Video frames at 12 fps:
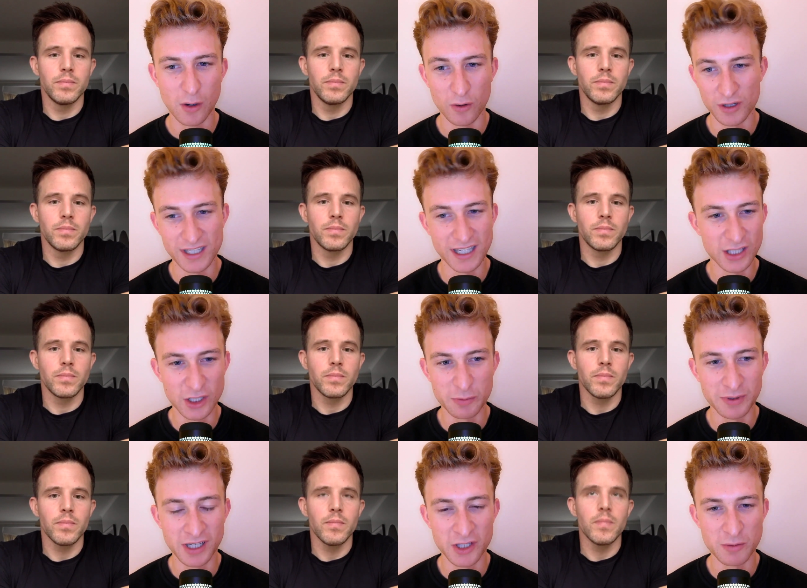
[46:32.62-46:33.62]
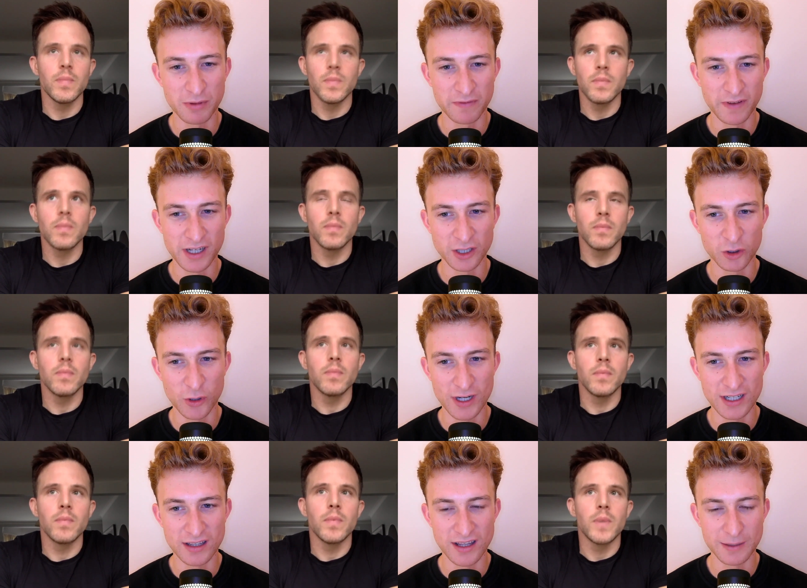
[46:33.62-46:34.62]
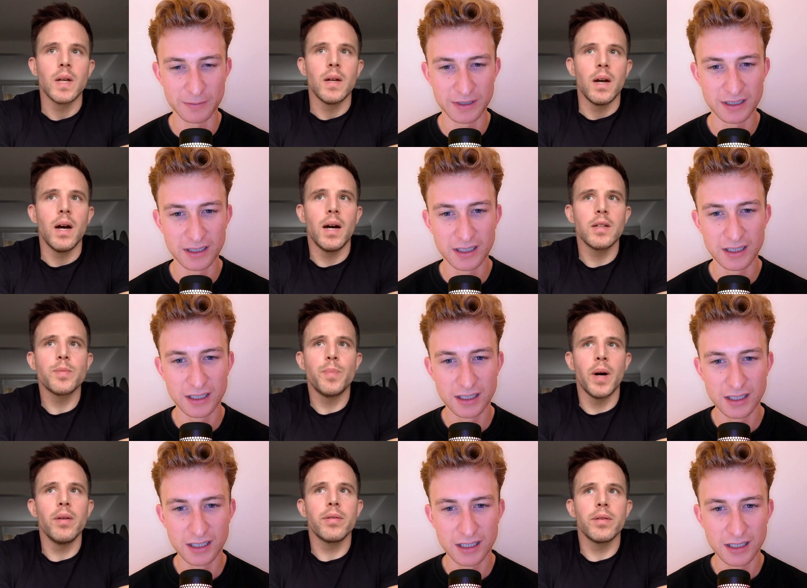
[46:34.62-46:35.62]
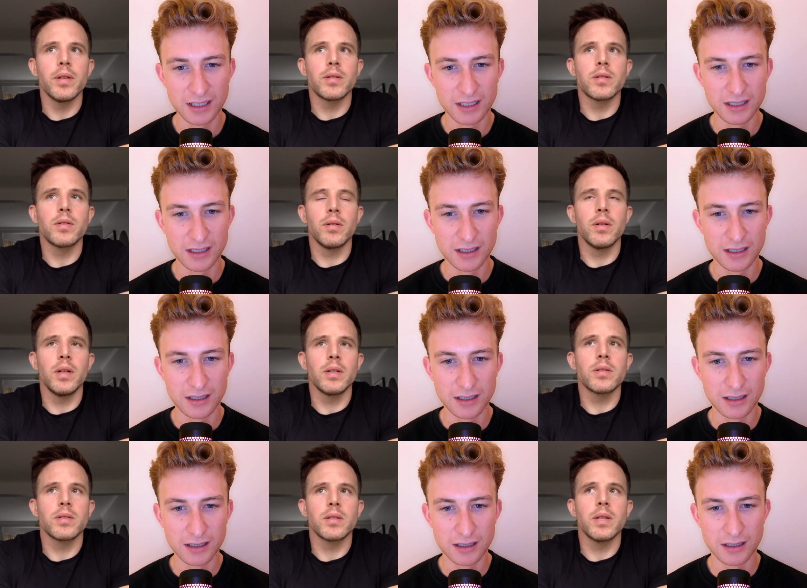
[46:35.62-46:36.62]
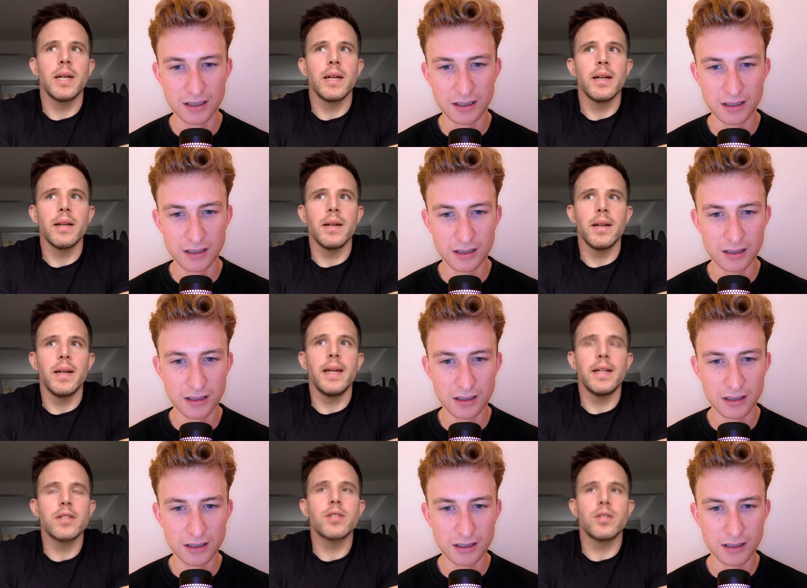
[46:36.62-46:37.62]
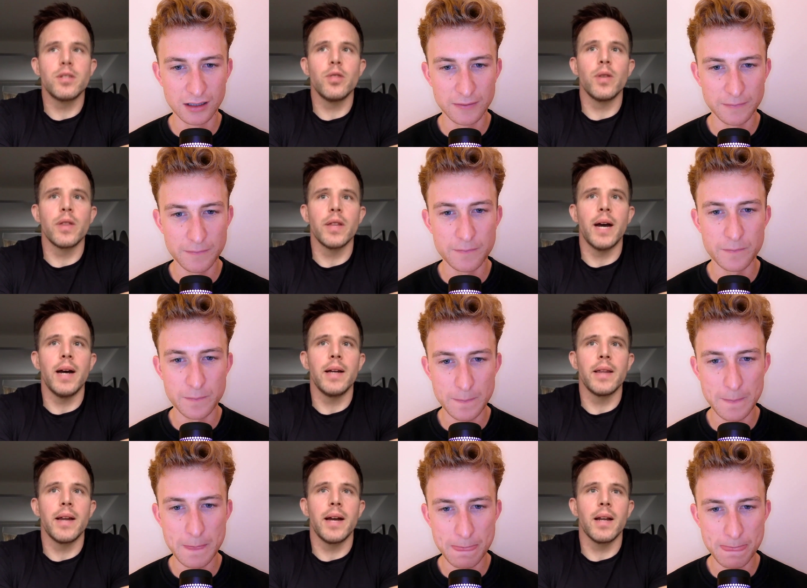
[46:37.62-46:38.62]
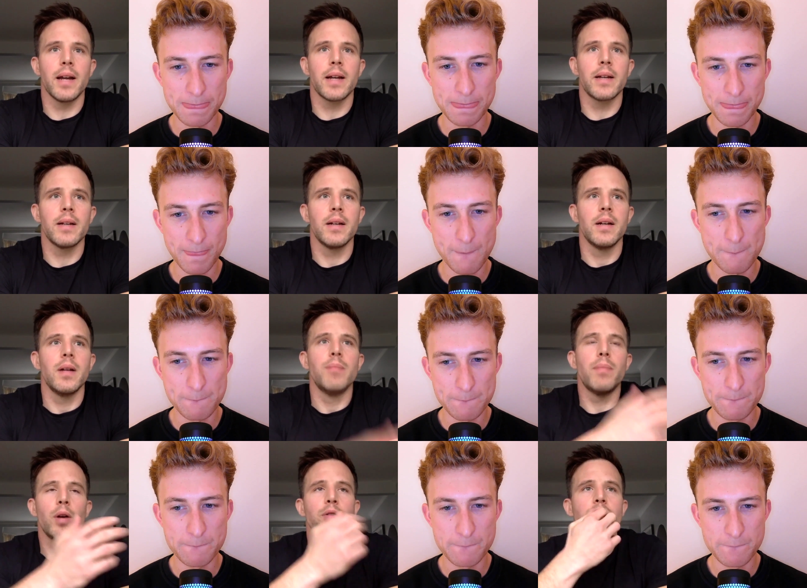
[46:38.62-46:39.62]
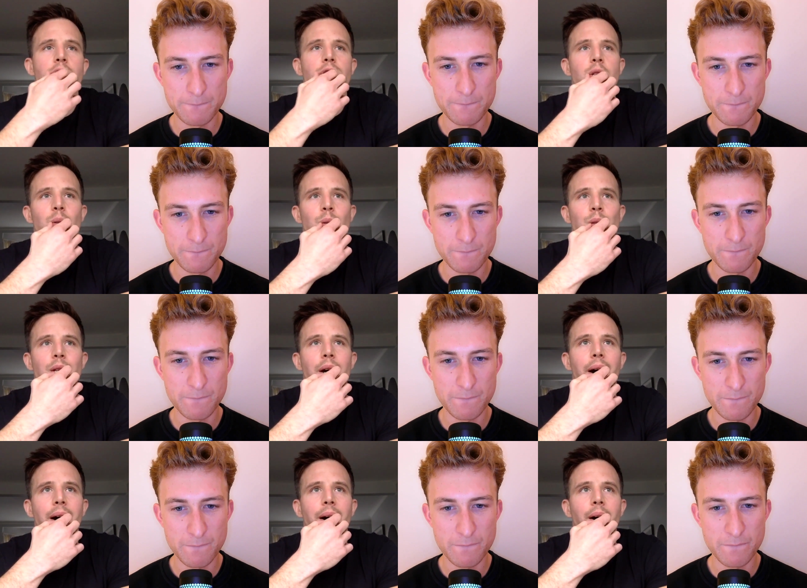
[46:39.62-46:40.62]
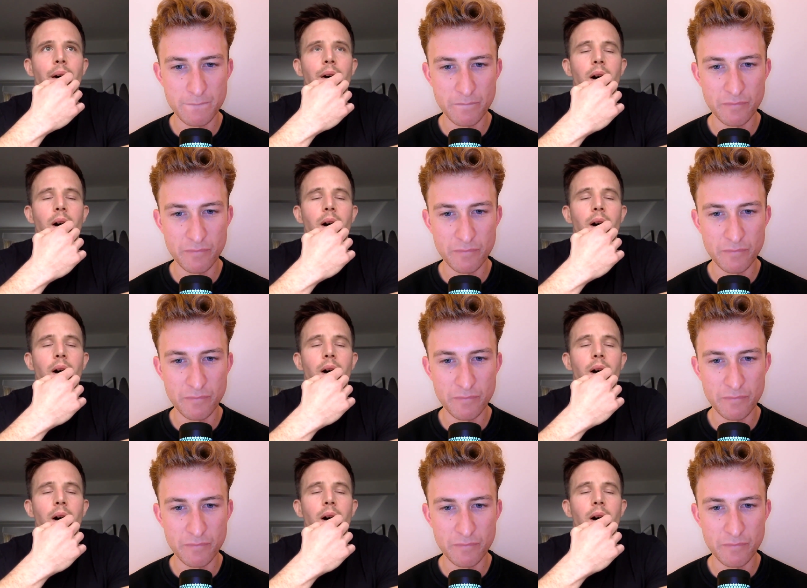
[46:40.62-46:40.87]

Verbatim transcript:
Speaker 1: or is that just because you prefer to train in them?
Speaker 2: Uh, it's both. It's to it's it it is to do with that. In that, like most shoes are